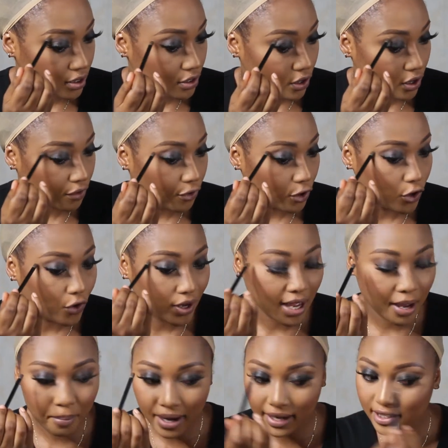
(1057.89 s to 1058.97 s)
So if you look
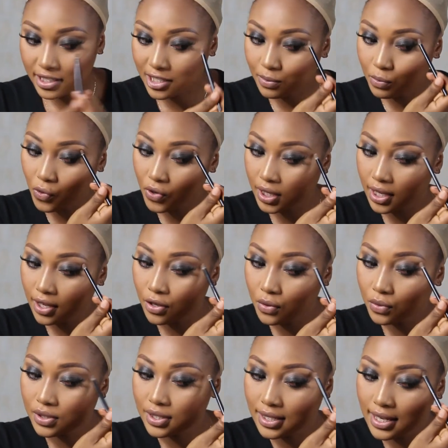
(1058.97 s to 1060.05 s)
at my smoky,
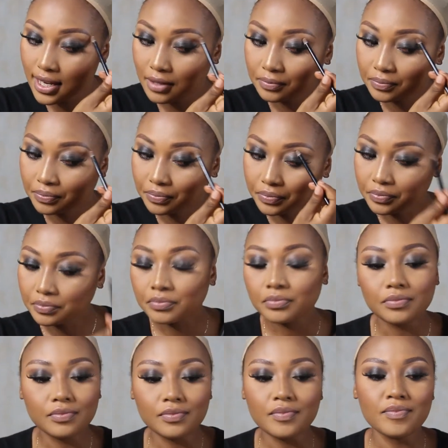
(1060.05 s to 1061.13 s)
you'll see
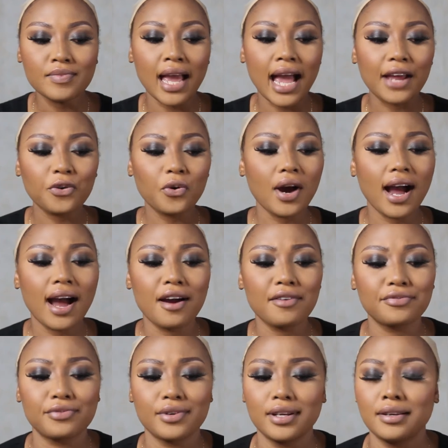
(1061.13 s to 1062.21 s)
I don't
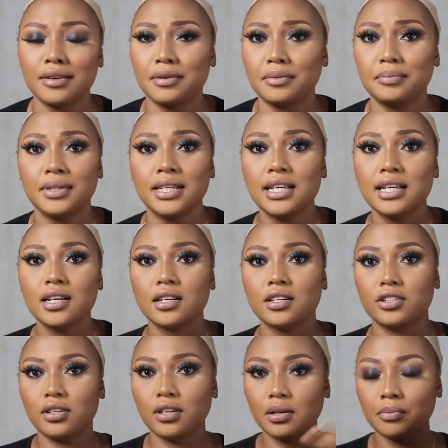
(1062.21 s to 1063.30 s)

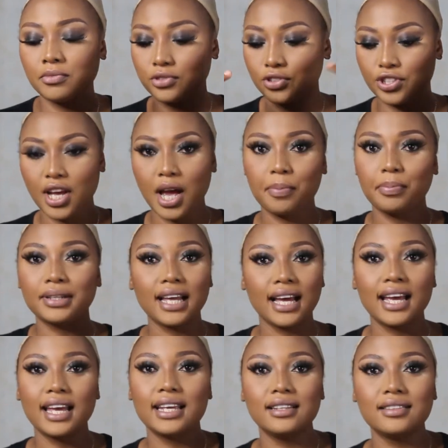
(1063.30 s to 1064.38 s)
have sharp
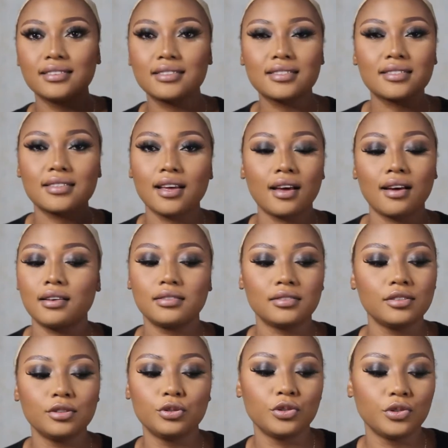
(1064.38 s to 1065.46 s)
lines.
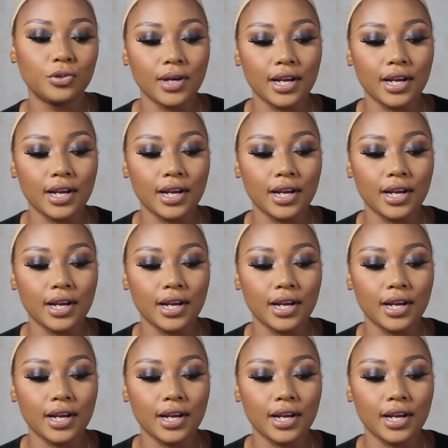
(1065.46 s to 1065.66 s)
No.